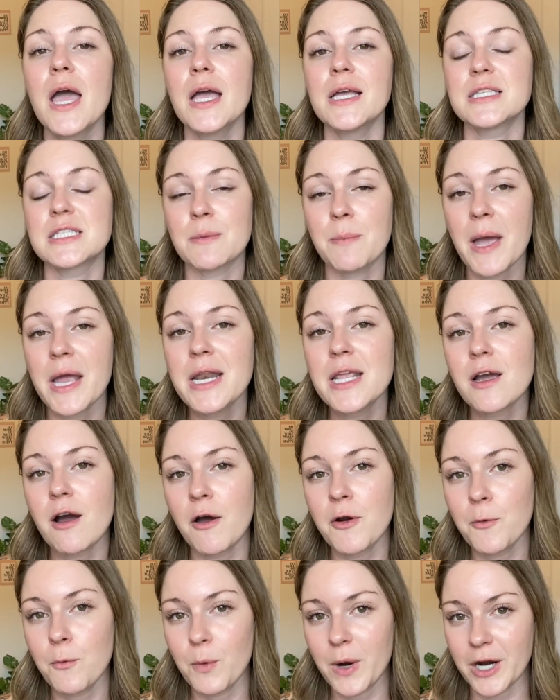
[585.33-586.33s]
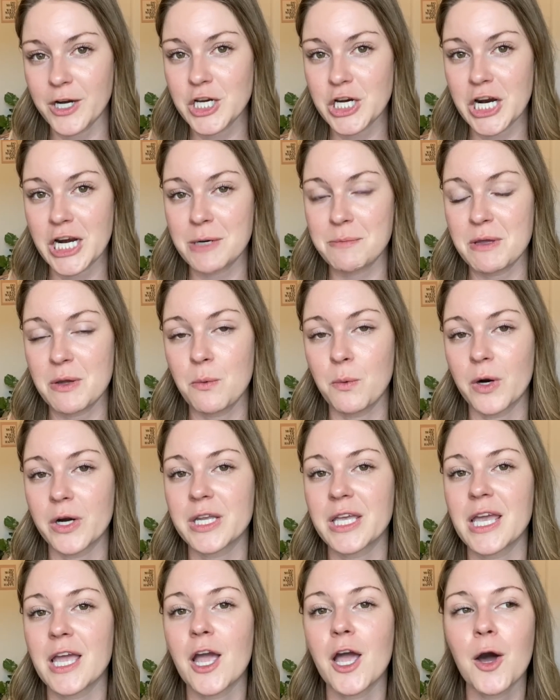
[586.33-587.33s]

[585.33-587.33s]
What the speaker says: depending on where you're going to be working,